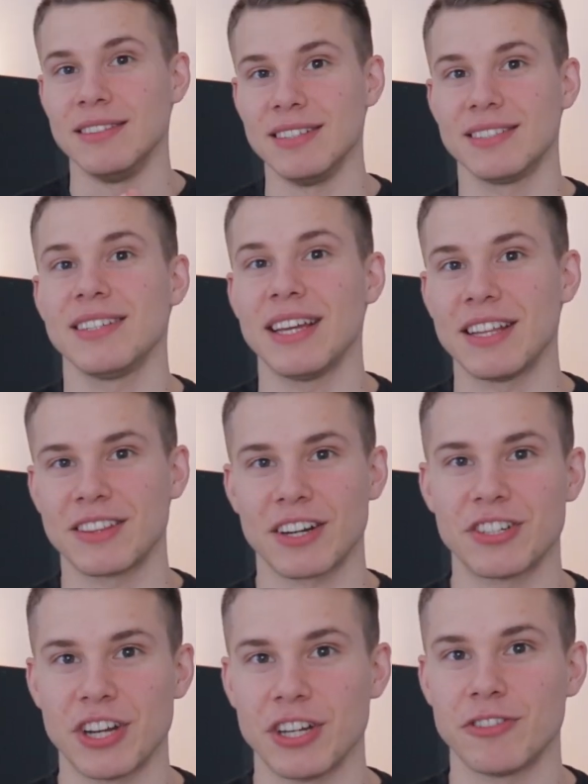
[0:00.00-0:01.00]
This
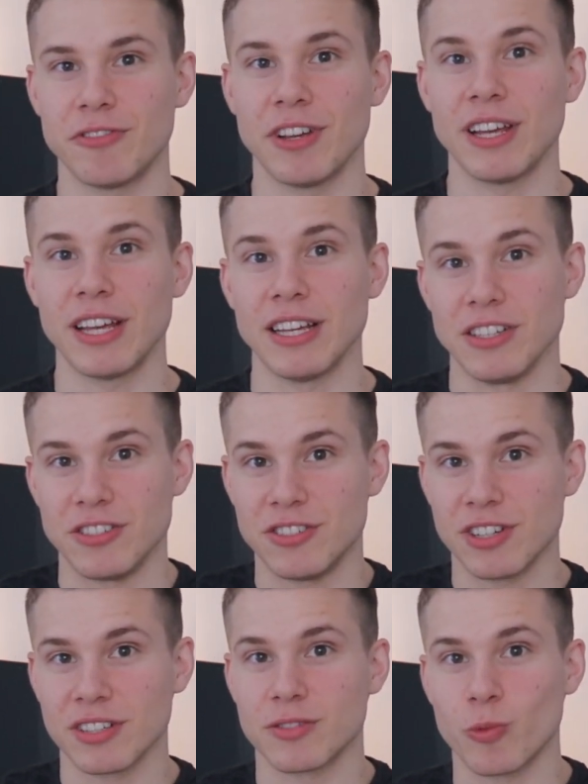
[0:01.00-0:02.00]
interchange fee is
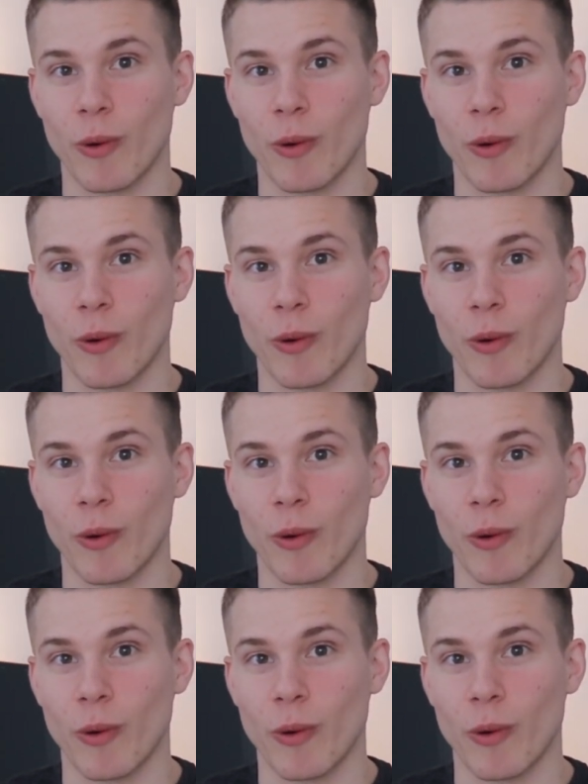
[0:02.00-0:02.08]
just